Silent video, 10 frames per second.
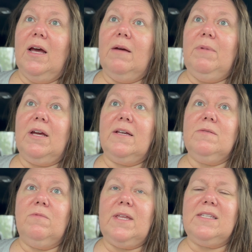because
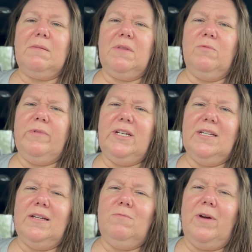that's something we
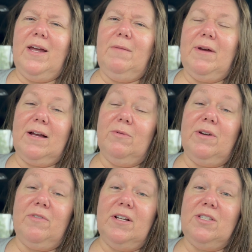did way back
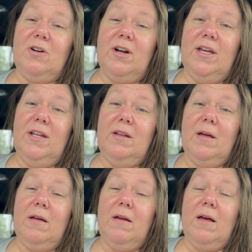whenever I started
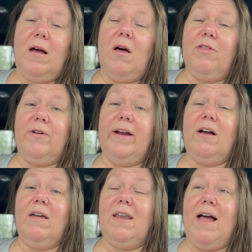authoring
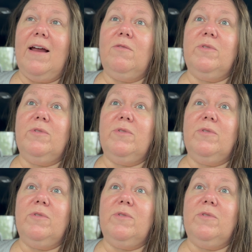online.